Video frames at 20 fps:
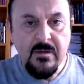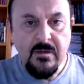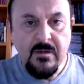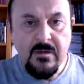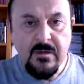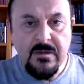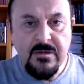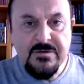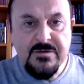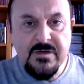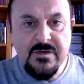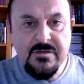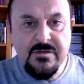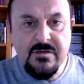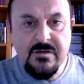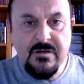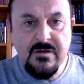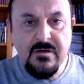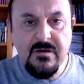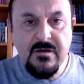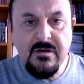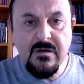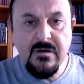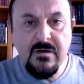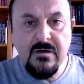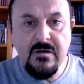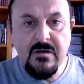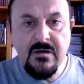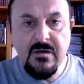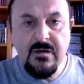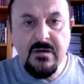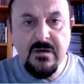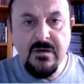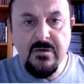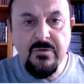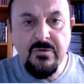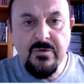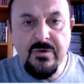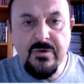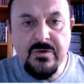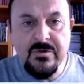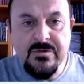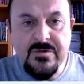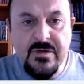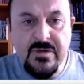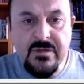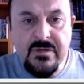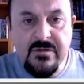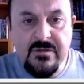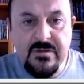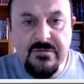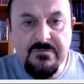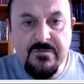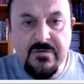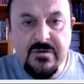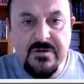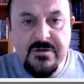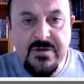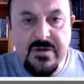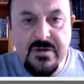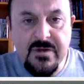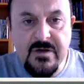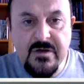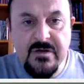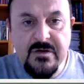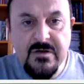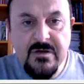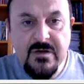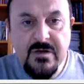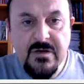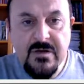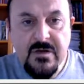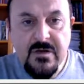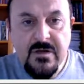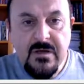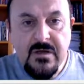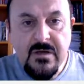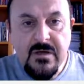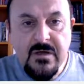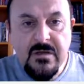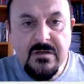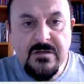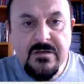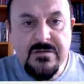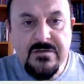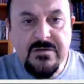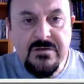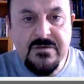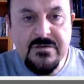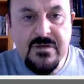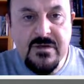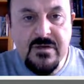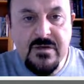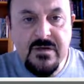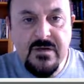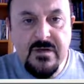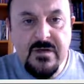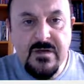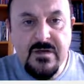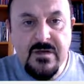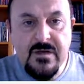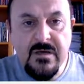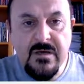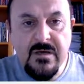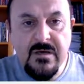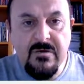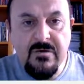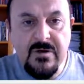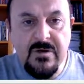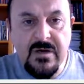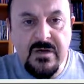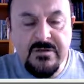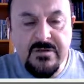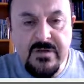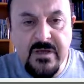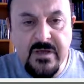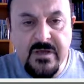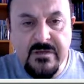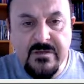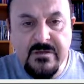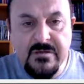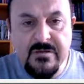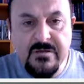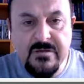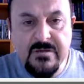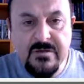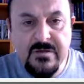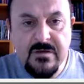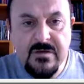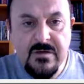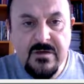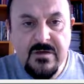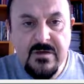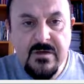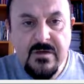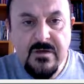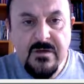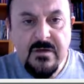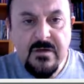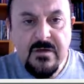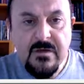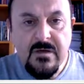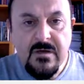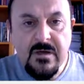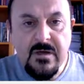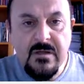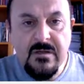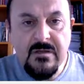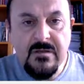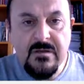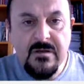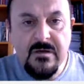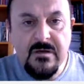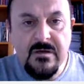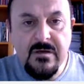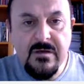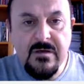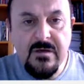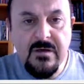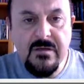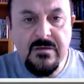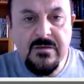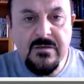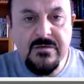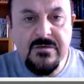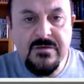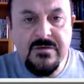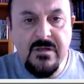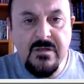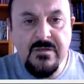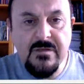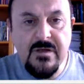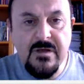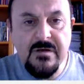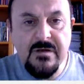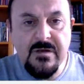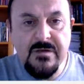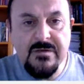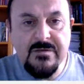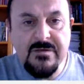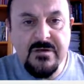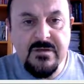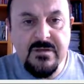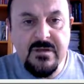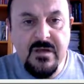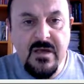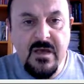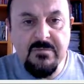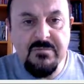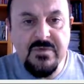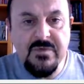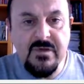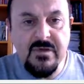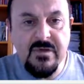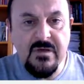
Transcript: Just you can see the difference here. This is concatenated, and there is an empty